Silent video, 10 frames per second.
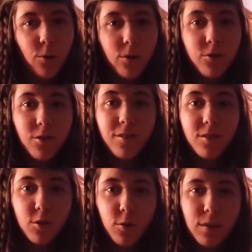or just
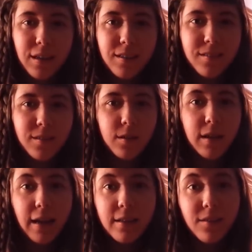a token.
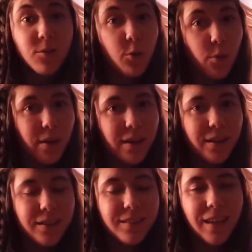Necklace will work,
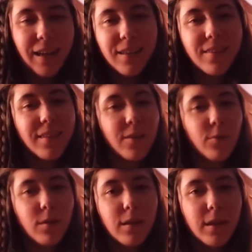anything
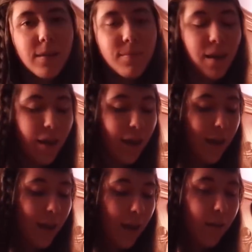really.
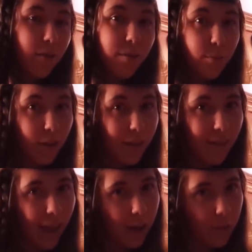Just place
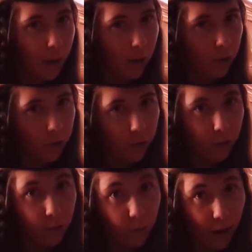that on my altar
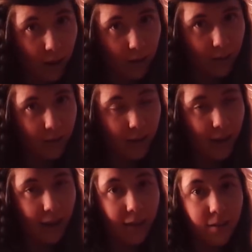as well.
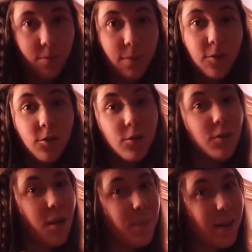And make sure
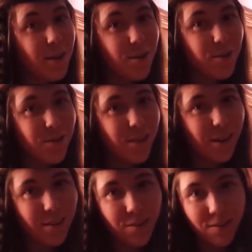you let me know
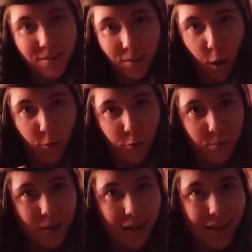that it's not for
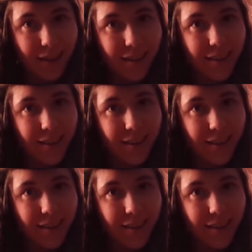me,